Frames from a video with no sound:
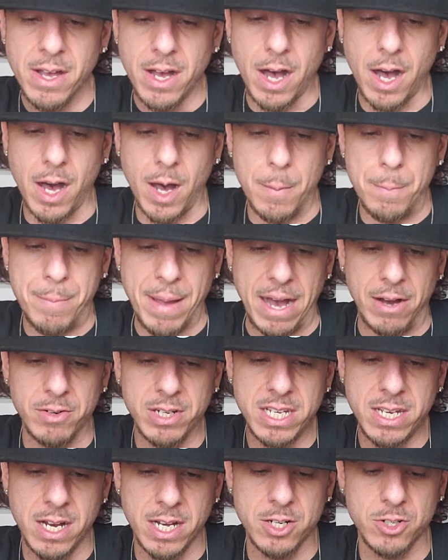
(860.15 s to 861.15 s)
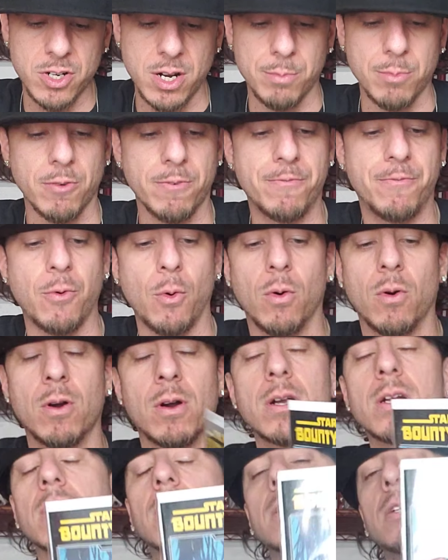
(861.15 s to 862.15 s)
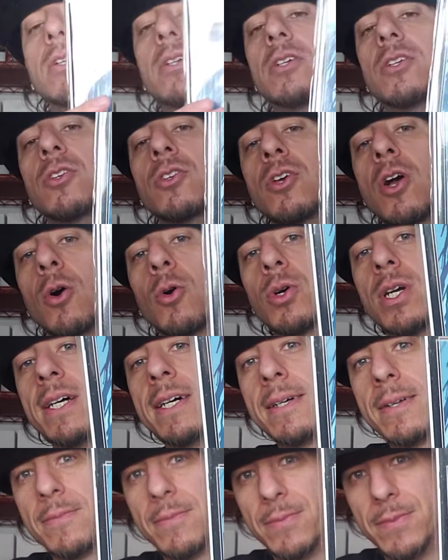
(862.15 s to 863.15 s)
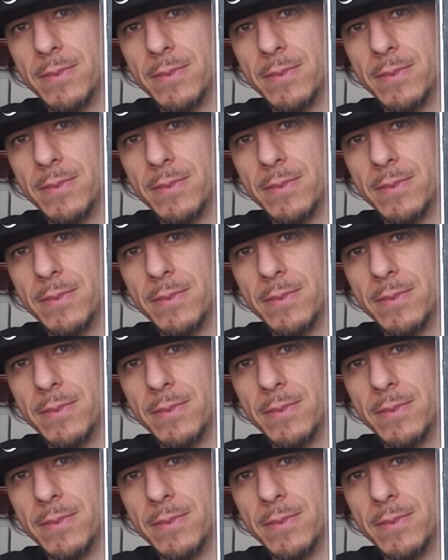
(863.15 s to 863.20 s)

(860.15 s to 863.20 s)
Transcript: Uh, Bounty Hunter number four, Yoda.